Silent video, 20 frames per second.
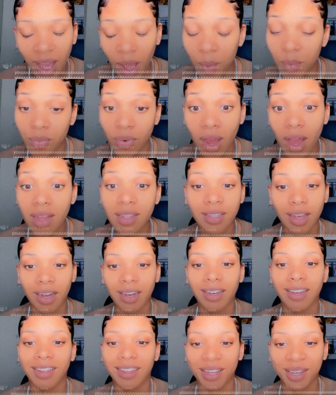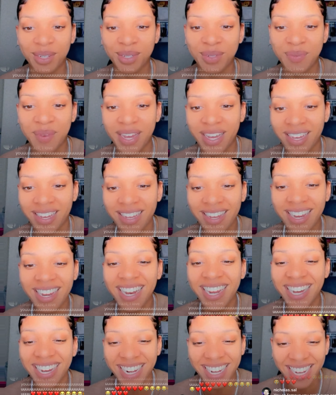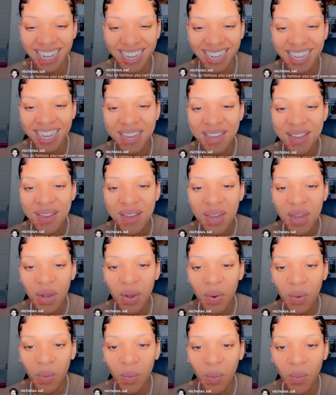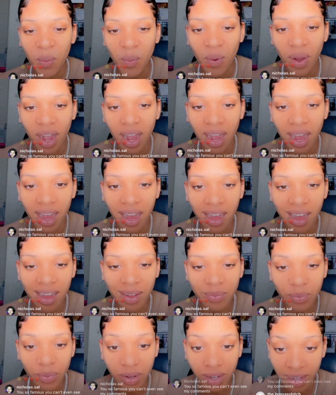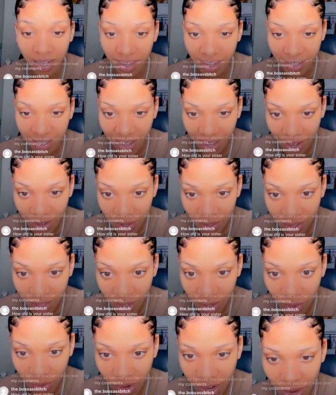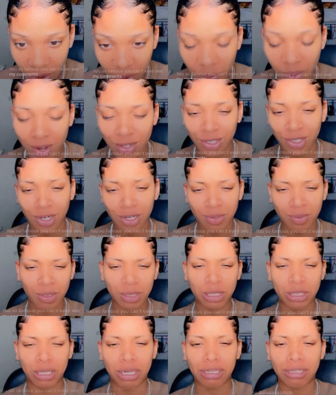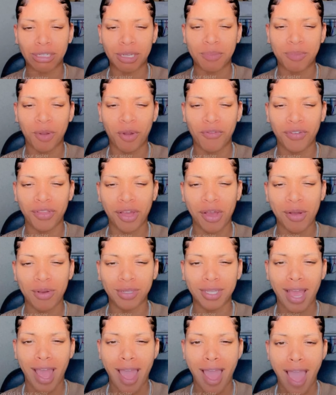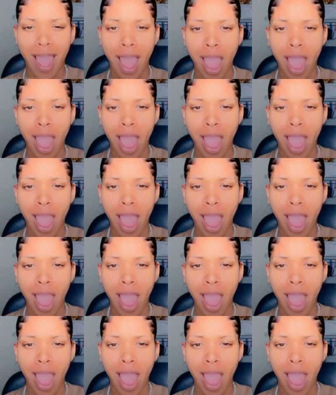not talking like a Jamaican. Why, a lot of grad questions. We're just gonna skip over those.